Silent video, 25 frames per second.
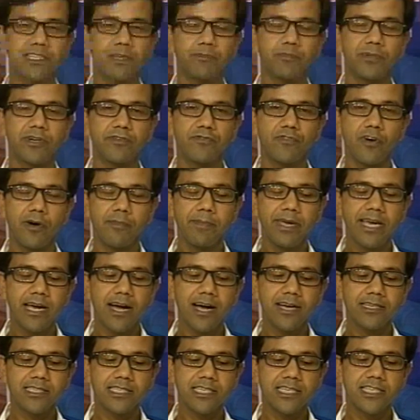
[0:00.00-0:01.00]
a performing
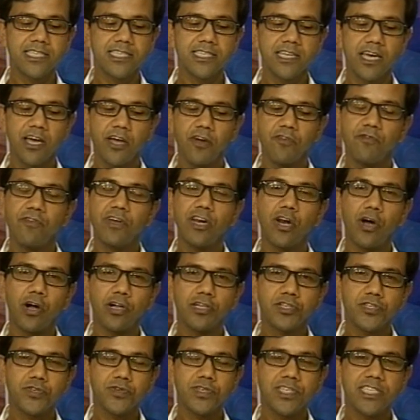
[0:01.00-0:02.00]
artist. We'll
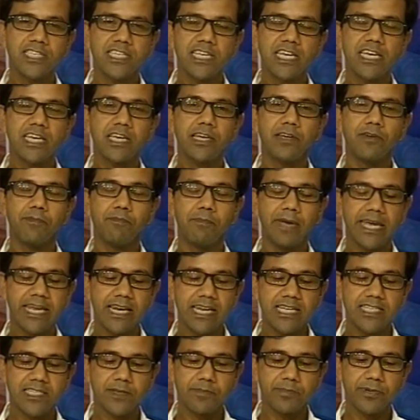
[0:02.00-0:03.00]
also see men
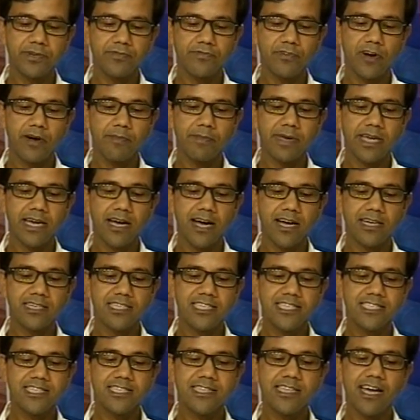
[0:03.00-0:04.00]
as a performing
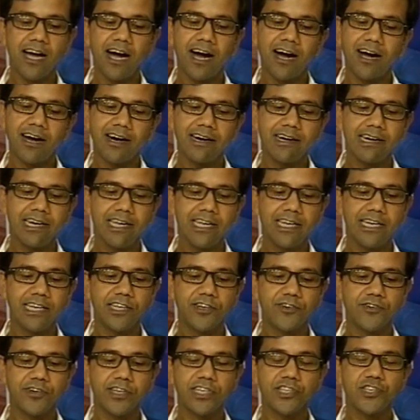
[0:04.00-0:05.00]
artist in the early
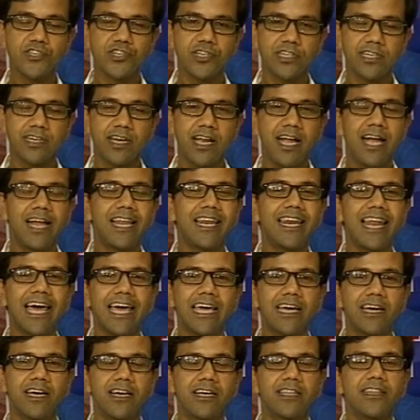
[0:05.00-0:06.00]
literature,
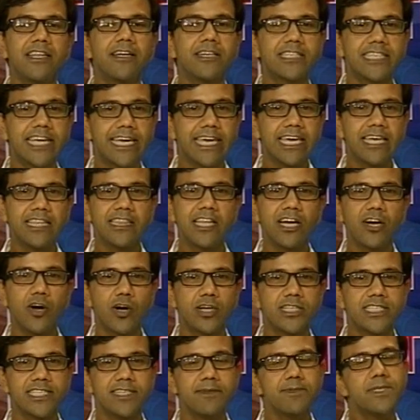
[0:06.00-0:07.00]
like taking the
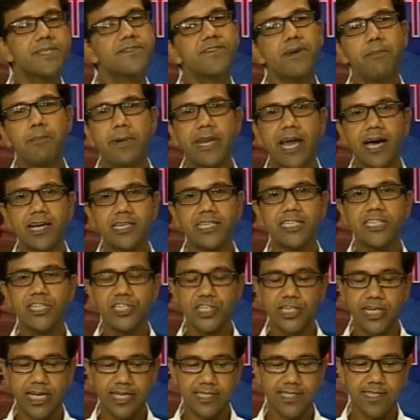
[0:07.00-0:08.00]
concepts from Natya
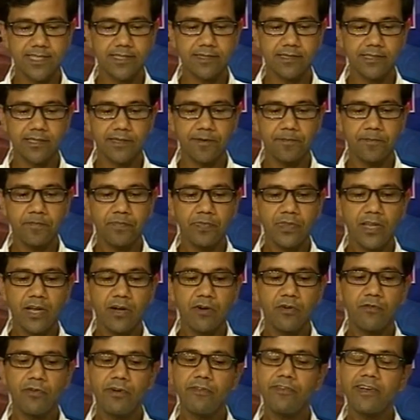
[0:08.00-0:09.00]
Shastra.
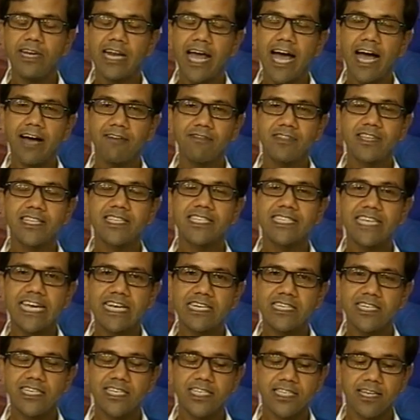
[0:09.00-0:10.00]
We will have the
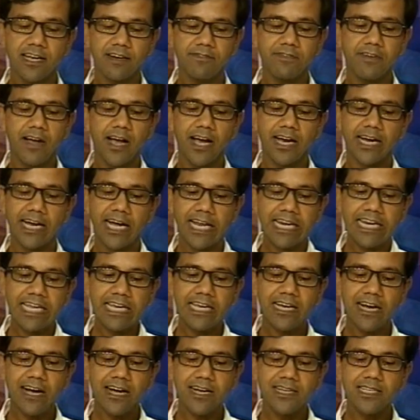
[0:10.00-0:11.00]
status of
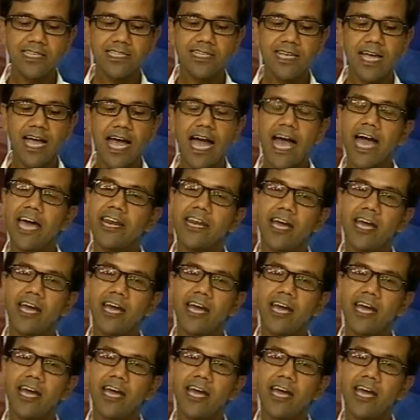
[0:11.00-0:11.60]
Ganikas and